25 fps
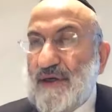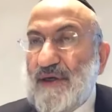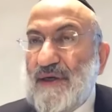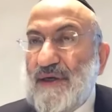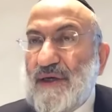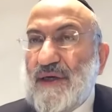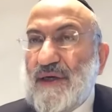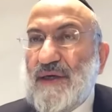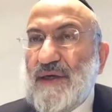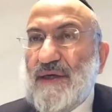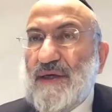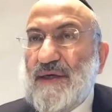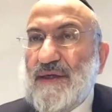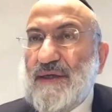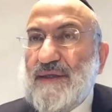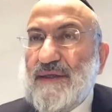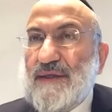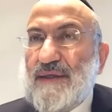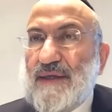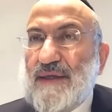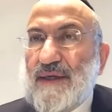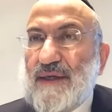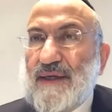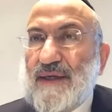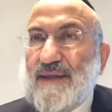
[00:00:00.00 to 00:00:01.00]

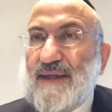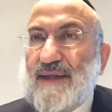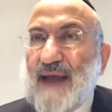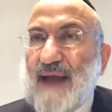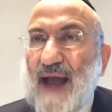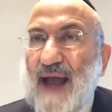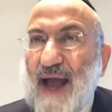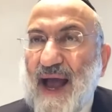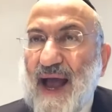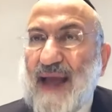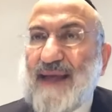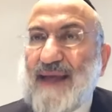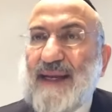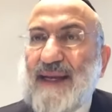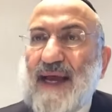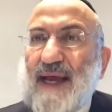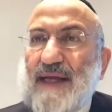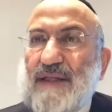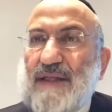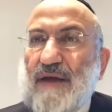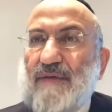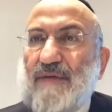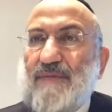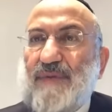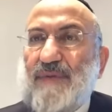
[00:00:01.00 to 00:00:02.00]
is the highlight
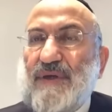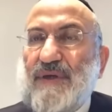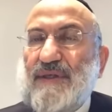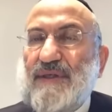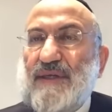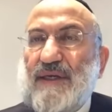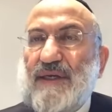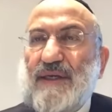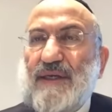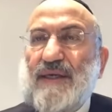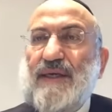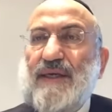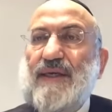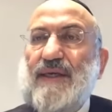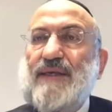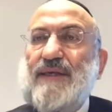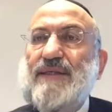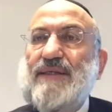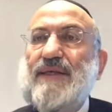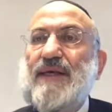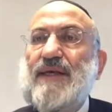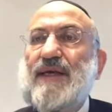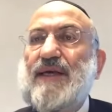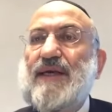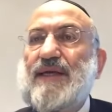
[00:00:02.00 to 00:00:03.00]
of a person is
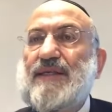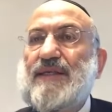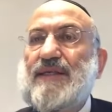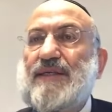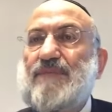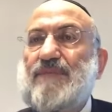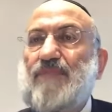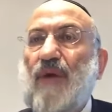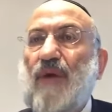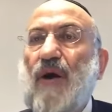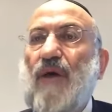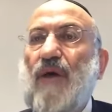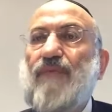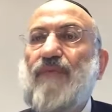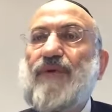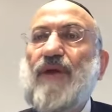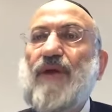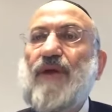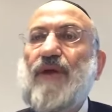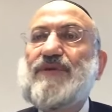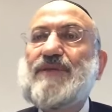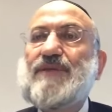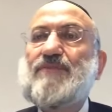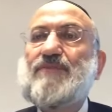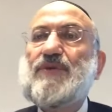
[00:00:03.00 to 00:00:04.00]
his power
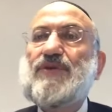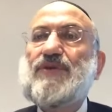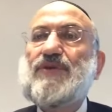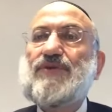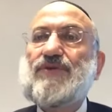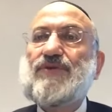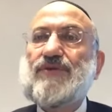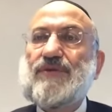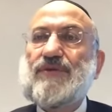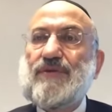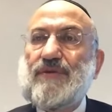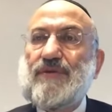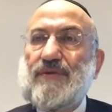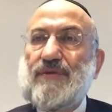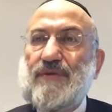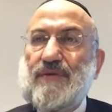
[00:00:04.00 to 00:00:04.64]
of speech.